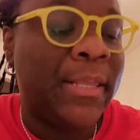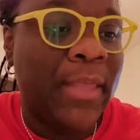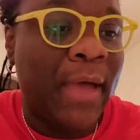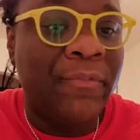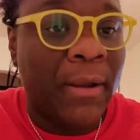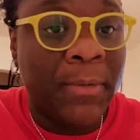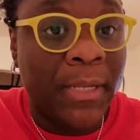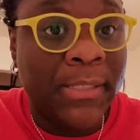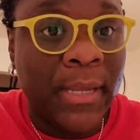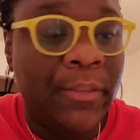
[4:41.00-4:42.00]
after I'm
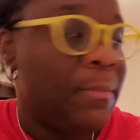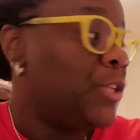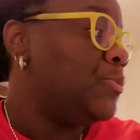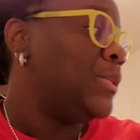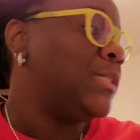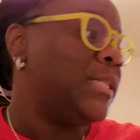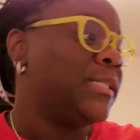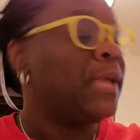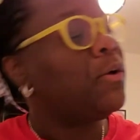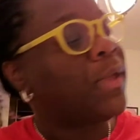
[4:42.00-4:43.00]
done taking their measurements, then it's
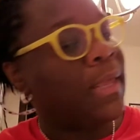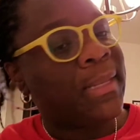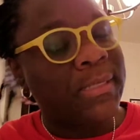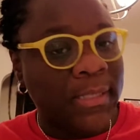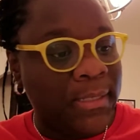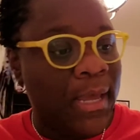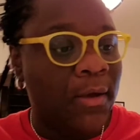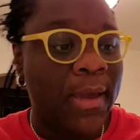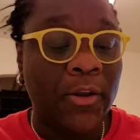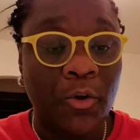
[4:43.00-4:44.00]
like, okay, let's sit
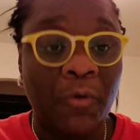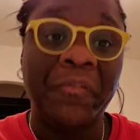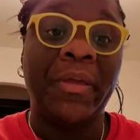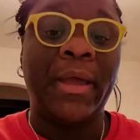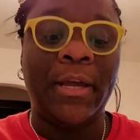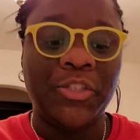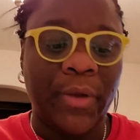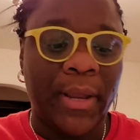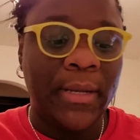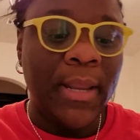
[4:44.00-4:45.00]
down, kind of go over the
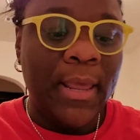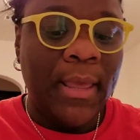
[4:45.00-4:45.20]
contract.